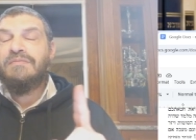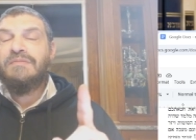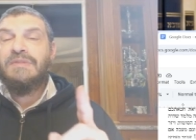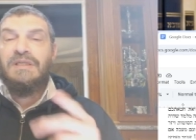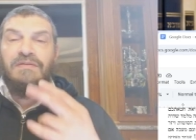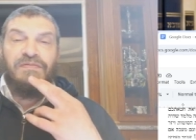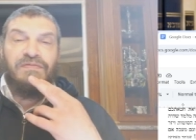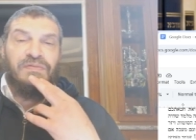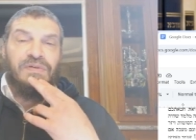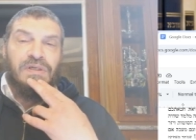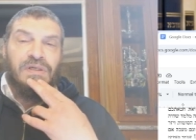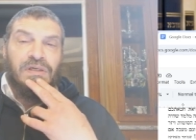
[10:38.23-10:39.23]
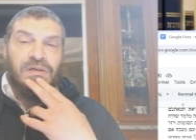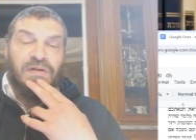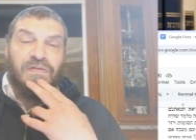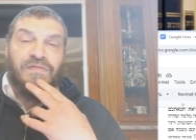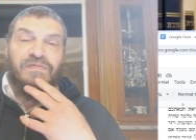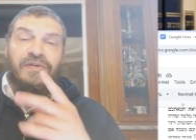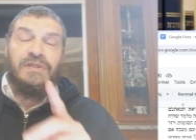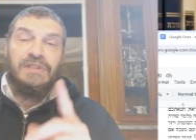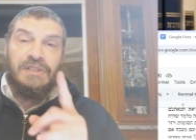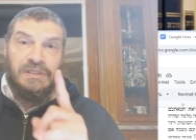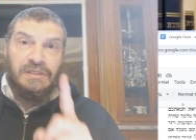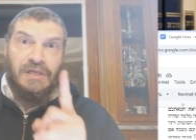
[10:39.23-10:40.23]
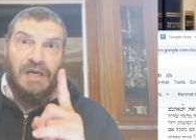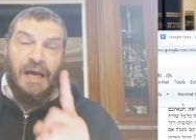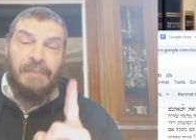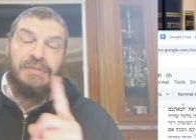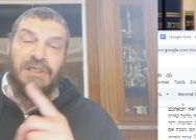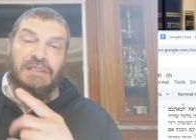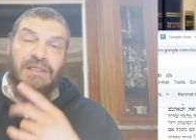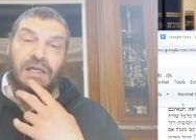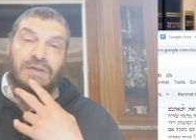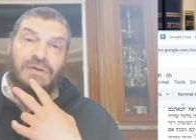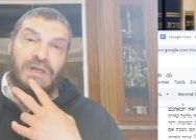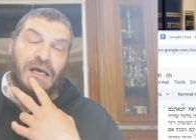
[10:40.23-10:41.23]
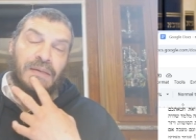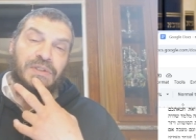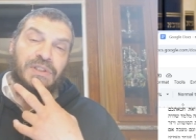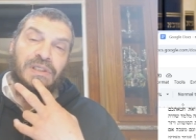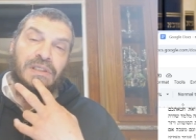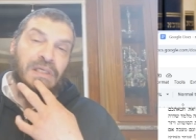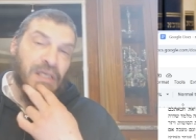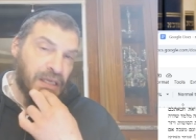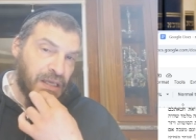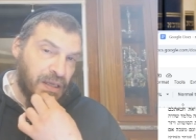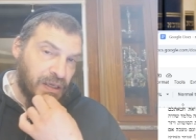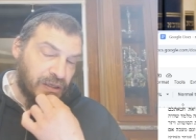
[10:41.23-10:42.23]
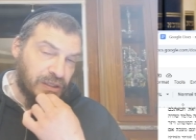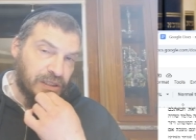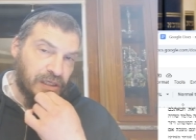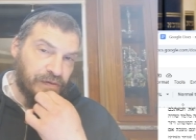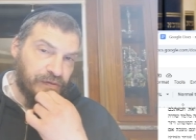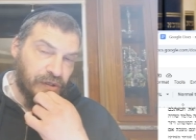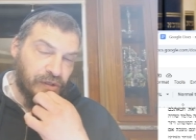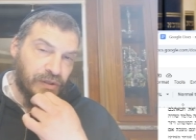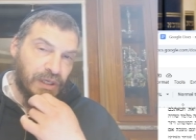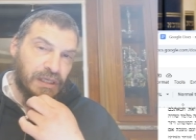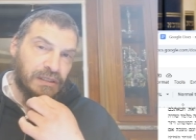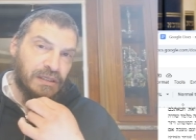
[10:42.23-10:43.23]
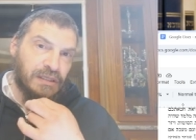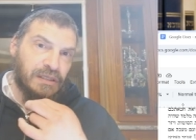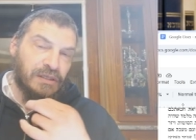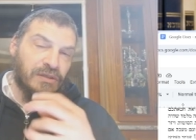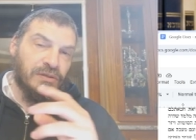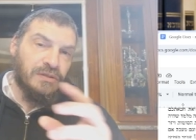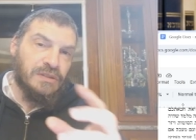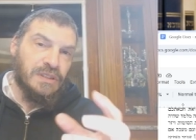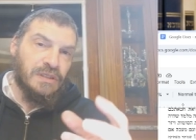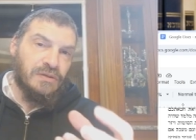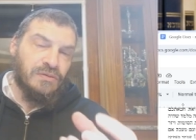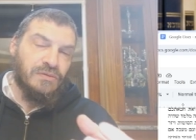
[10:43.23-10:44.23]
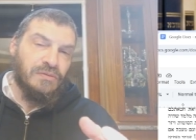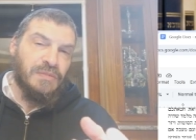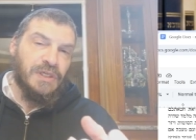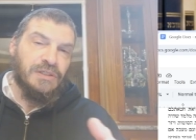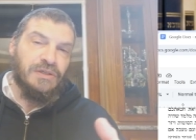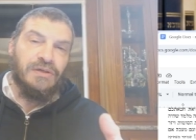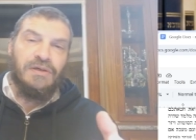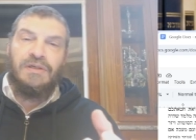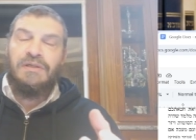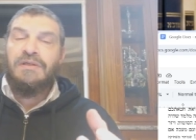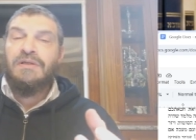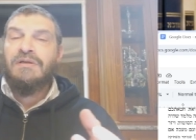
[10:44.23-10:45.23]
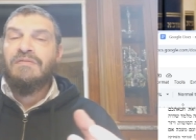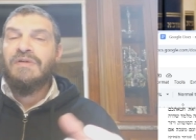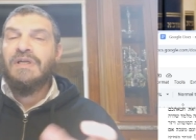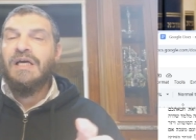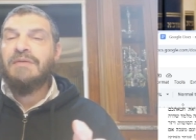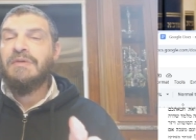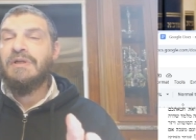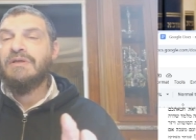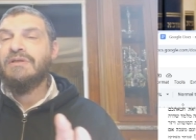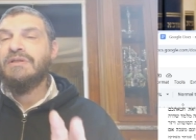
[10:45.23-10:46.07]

the first option is not a good option. Because if you grind it, it turns into manure. Means